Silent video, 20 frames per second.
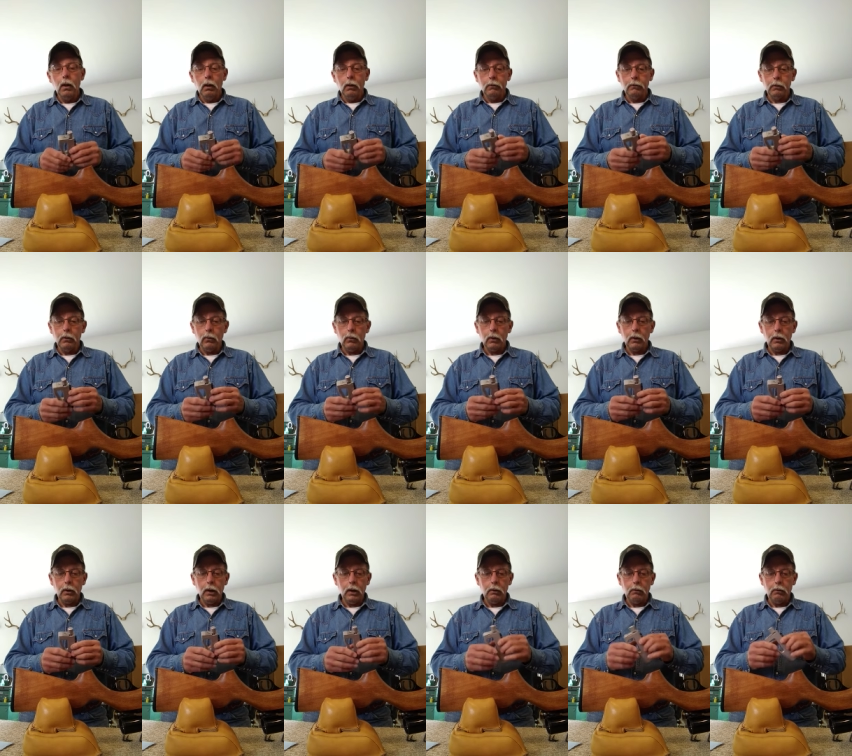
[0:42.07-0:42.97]
So we're
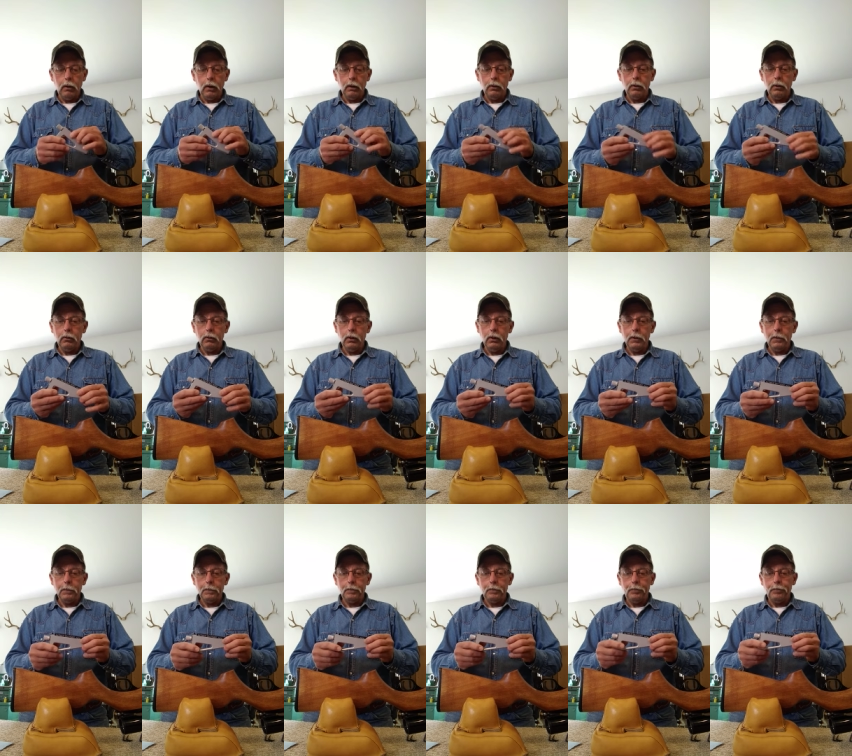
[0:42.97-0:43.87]
going to get right to it
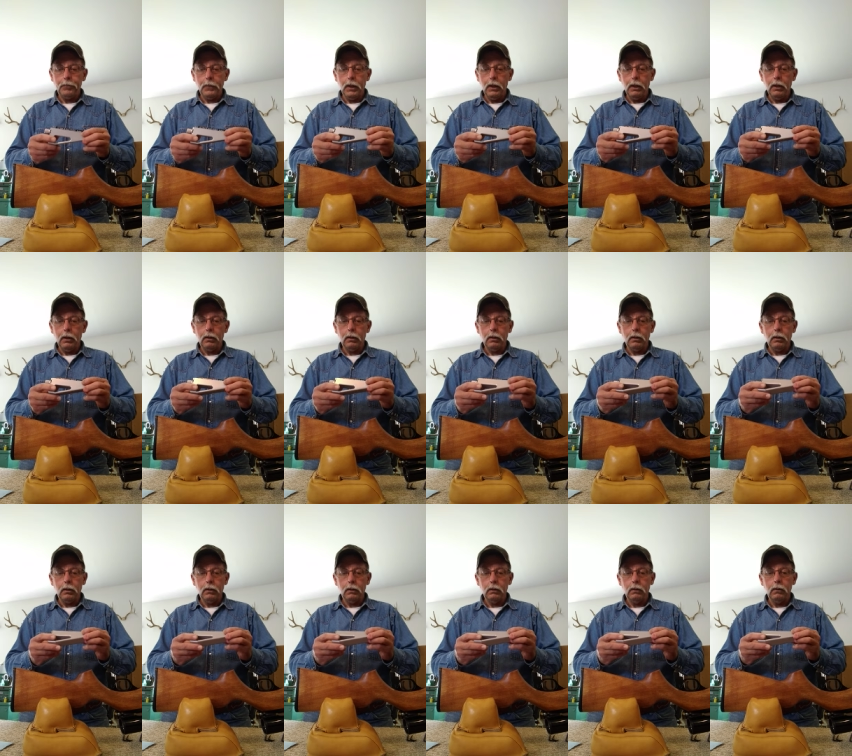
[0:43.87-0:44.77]
and
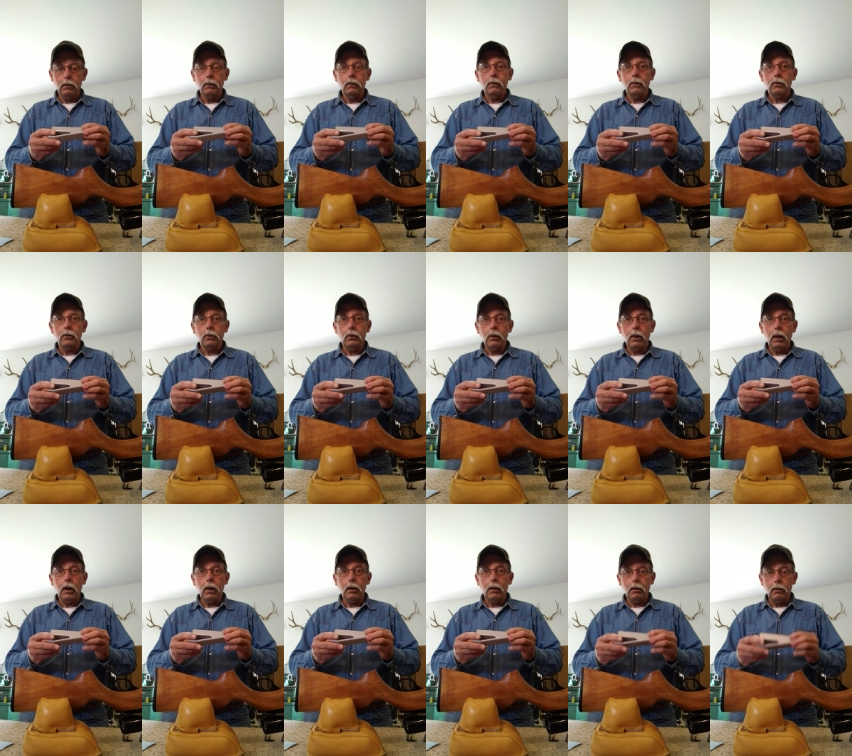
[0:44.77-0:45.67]
uh, show
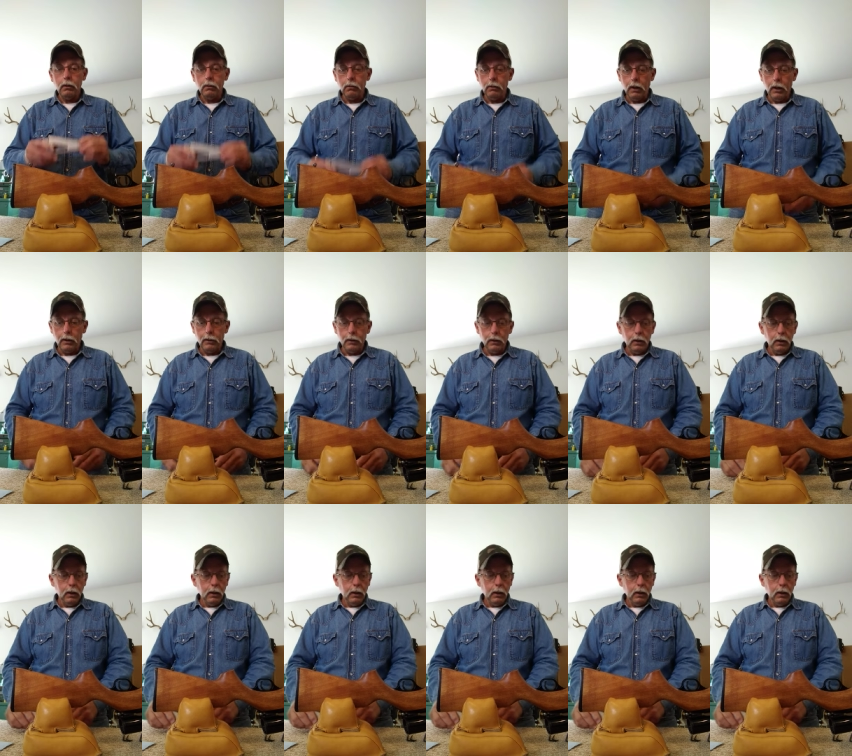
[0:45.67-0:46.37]
you how to do that.